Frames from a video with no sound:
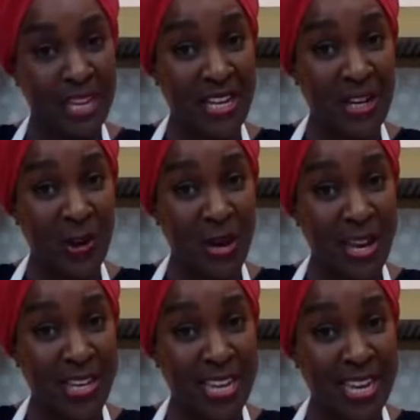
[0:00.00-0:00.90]
Any
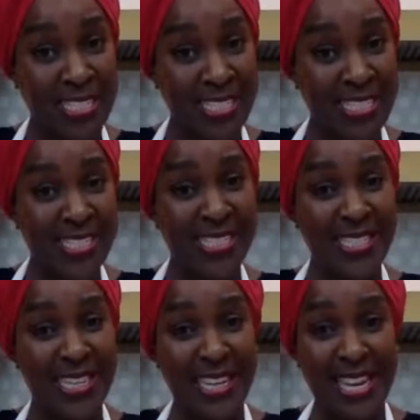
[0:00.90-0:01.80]

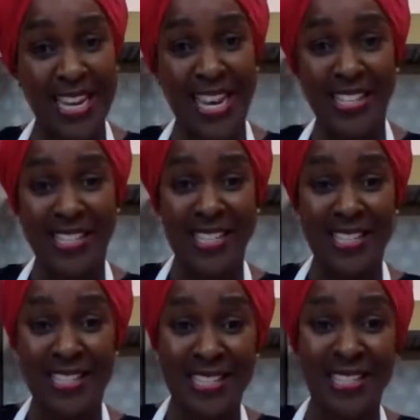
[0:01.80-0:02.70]
guesses? Any
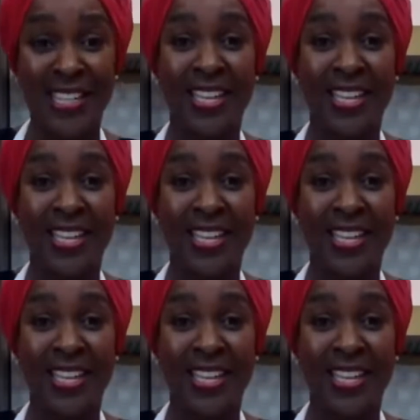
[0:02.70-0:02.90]
guesses?